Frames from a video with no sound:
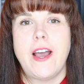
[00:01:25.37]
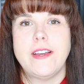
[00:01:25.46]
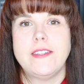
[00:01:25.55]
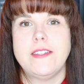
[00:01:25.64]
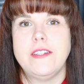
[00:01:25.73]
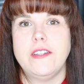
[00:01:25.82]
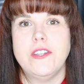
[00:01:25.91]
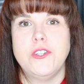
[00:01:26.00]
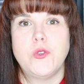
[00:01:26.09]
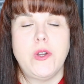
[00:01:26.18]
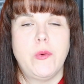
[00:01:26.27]
I still
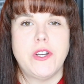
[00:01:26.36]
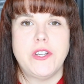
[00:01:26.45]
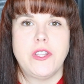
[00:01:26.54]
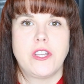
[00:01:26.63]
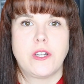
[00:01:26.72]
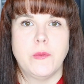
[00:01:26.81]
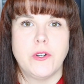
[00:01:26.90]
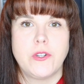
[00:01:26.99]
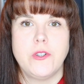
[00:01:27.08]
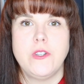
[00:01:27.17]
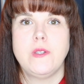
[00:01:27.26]
enjoy watching the
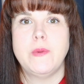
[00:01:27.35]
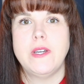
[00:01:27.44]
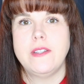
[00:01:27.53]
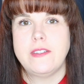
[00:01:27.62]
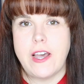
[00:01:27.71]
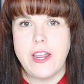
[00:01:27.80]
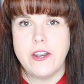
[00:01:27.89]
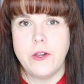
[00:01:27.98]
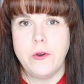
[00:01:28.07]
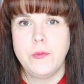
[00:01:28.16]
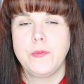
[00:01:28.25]
commercials. But side
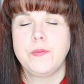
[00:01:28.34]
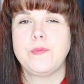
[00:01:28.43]
note,